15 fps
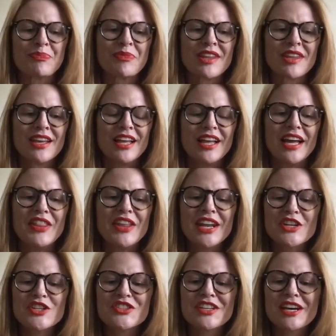And then I just
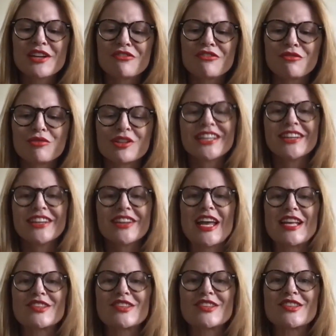kind of really
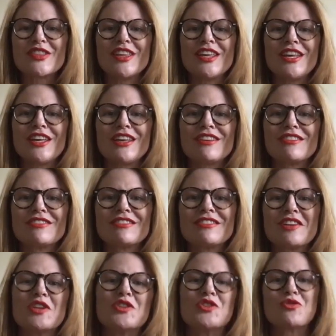liked the
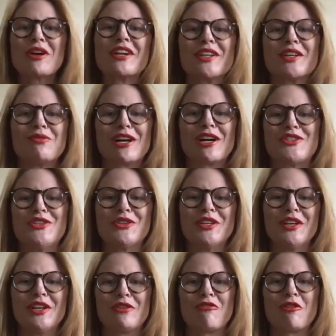adrenaline rush you can
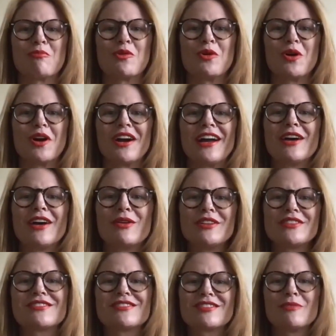get from horror. I always
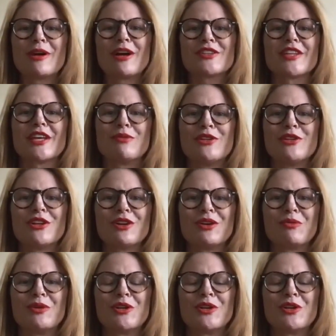compare it to like when
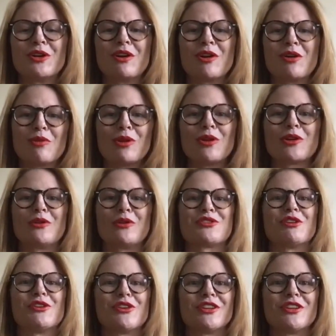you're on a roller coaster
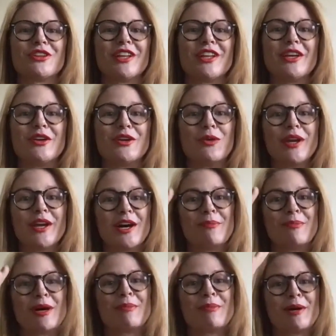and you're like going
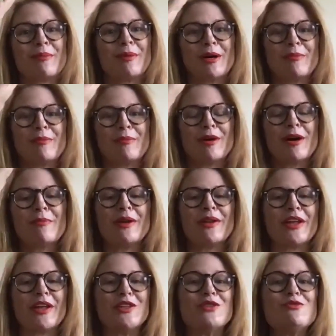up, and like, you
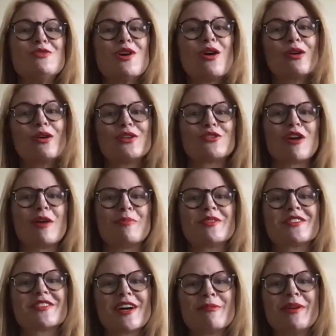know, the drop is coming.